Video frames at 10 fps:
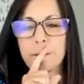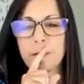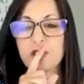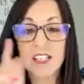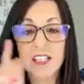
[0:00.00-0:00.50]

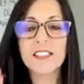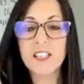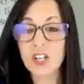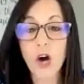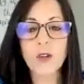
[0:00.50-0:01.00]
she
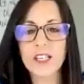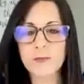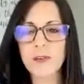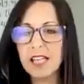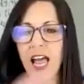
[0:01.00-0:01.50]
doesn't know this
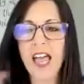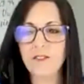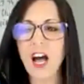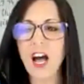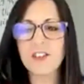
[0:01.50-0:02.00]
because I have
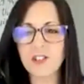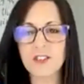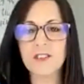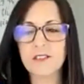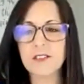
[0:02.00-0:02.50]
not
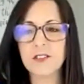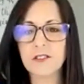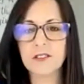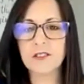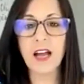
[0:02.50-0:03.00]

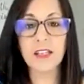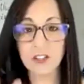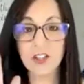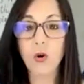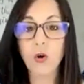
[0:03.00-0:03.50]

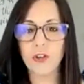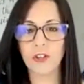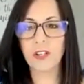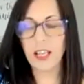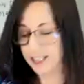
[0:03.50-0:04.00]
told
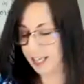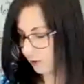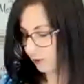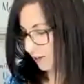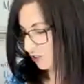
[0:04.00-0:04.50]
her like yet. We didn't have